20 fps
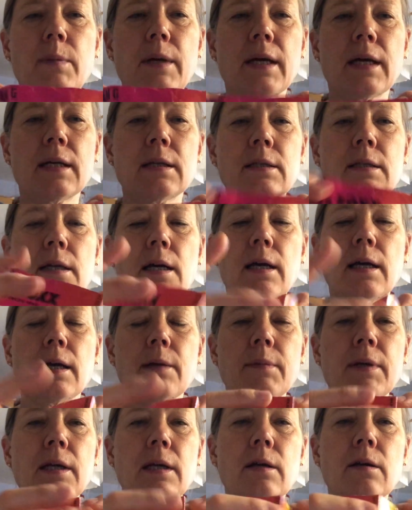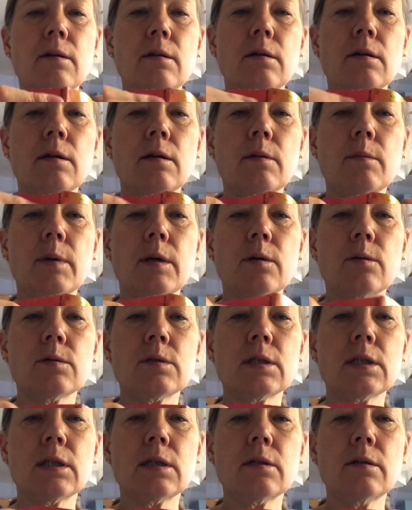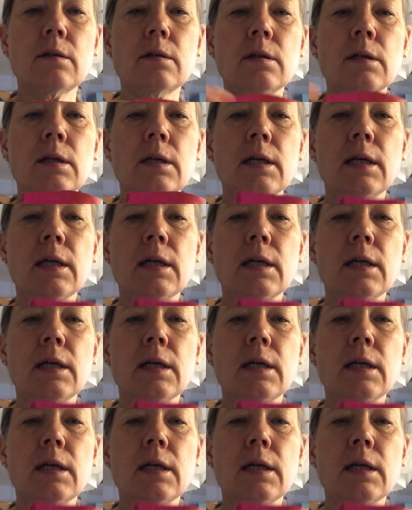band, I am here, about here,